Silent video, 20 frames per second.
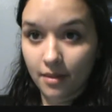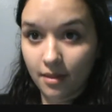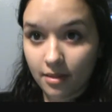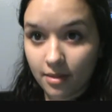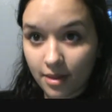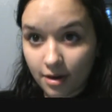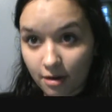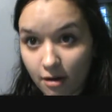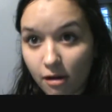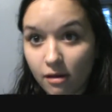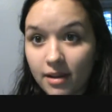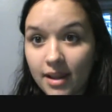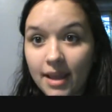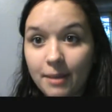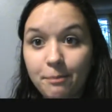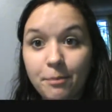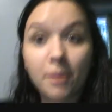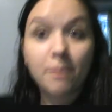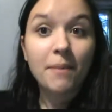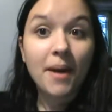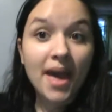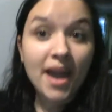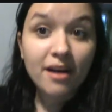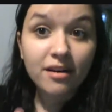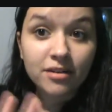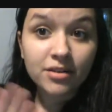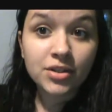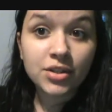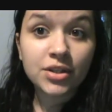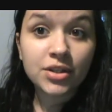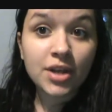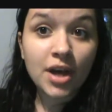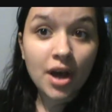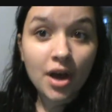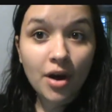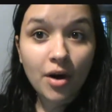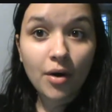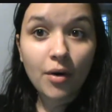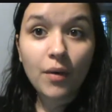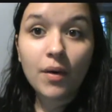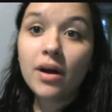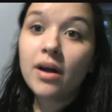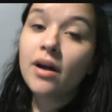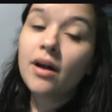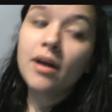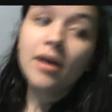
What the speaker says: They're all, like, prepared to go,